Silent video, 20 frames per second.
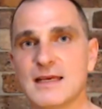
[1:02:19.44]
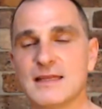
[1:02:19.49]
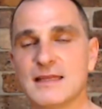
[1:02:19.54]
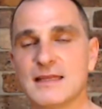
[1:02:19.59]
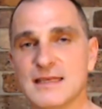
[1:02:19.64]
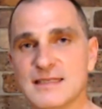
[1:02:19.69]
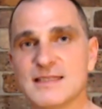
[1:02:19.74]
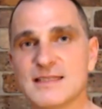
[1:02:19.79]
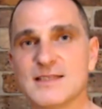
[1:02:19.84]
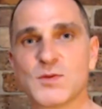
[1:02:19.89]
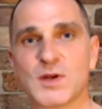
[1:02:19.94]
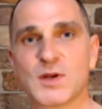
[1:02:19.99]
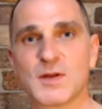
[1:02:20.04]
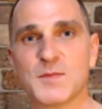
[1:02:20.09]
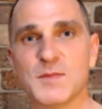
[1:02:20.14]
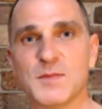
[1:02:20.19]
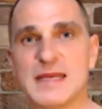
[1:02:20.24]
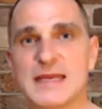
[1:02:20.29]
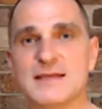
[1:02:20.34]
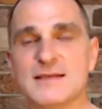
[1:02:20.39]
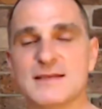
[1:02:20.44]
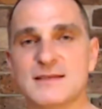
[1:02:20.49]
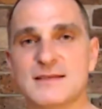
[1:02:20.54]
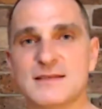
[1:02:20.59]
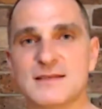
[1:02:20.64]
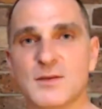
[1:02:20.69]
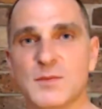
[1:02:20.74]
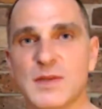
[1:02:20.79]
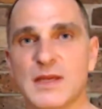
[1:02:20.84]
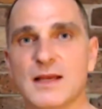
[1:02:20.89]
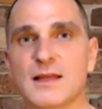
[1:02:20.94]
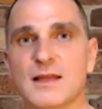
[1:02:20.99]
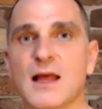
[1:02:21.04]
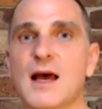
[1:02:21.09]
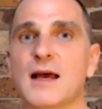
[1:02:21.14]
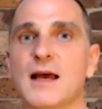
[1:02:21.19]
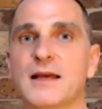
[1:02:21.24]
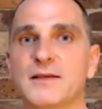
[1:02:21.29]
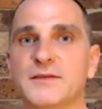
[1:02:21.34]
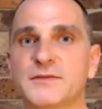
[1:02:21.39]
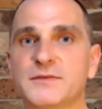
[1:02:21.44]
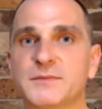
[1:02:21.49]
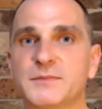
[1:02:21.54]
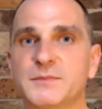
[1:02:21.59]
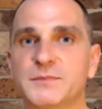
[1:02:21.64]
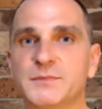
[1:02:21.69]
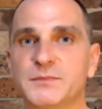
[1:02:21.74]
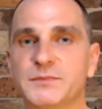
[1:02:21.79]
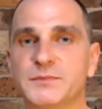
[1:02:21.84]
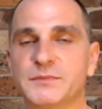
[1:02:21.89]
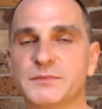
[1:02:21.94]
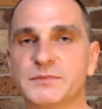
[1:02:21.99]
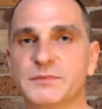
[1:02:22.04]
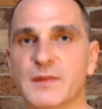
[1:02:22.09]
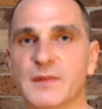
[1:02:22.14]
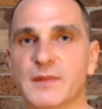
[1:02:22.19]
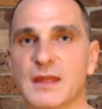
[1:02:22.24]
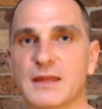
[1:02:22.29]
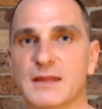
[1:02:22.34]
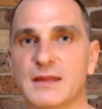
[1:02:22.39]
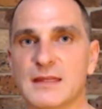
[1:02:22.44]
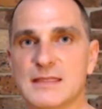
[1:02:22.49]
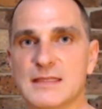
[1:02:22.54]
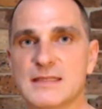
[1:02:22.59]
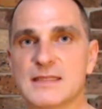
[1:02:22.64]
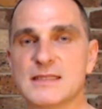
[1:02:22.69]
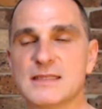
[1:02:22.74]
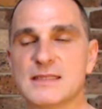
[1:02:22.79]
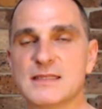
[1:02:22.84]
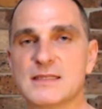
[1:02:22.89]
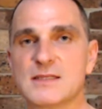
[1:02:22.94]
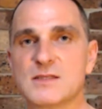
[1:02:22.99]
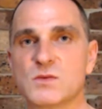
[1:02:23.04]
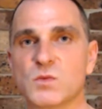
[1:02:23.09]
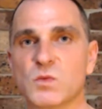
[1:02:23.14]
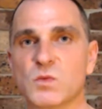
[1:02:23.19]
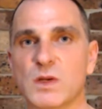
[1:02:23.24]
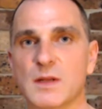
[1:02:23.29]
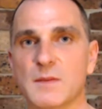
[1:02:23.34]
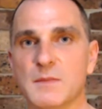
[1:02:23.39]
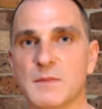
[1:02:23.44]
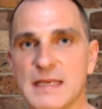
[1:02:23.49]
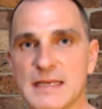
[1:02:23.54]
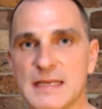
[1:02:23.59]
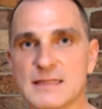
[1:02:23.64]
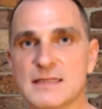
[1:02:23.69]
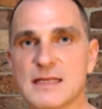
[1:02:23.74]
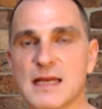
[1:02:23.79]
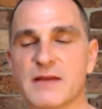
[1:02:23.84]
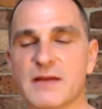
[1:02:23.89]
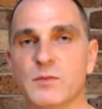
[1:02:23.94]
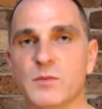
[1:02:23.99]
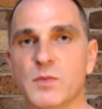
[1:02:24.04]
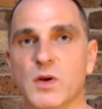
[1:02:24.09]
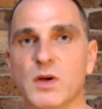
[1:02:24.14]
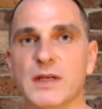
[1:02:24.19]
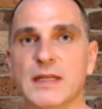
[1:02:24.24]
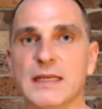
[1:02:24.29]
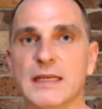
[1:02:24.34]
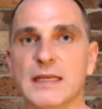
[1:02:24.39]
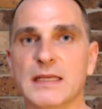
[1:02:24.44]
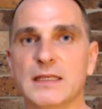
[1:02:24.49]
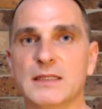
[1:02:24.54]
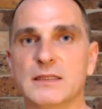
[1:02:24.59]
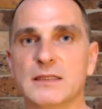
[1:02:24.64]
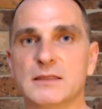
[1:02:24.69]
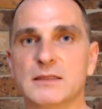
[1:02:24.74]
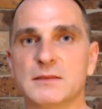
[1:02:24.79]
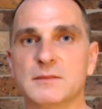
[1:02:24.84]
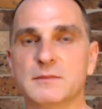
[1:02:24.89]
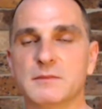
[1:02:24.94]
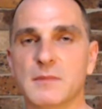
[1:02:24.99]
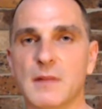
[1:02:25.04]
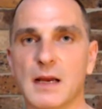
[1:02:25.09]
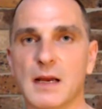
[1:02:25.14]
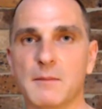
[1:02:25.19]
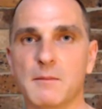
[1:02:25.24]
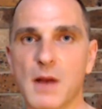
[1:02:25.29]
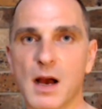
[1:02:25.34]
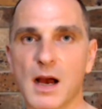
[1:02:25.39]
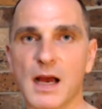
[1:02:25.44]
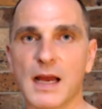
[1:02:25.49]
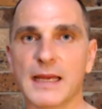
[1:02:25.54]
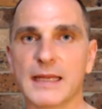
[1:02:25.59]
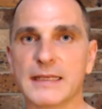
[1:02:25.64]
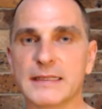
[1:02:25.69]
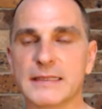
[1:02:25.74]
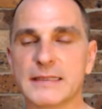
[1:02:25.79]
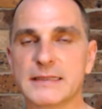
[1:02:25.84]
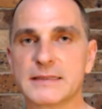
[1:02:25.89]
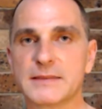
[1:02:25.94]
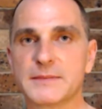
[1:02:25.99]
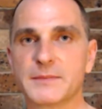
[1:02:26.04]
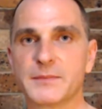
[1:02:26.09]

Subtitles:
this is what it means to be alive. This is what it means to have a body, a mind.